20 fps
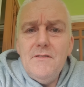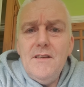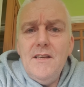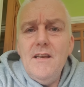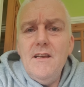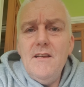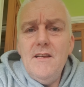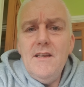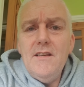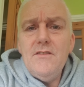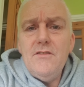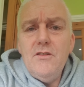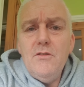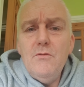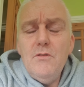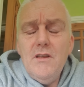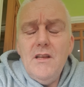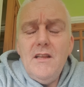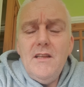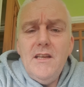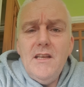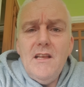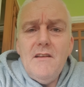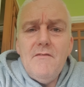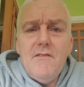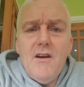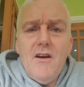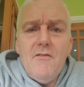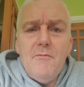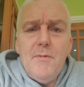You'll have it
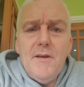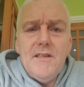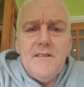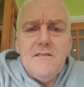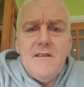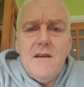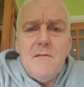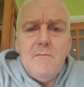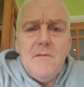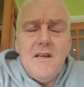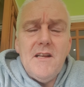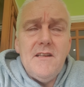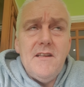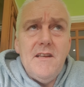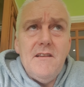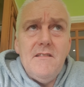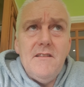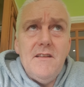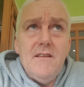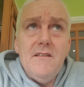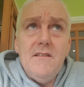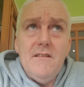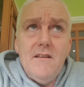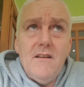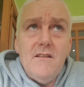off big time down there.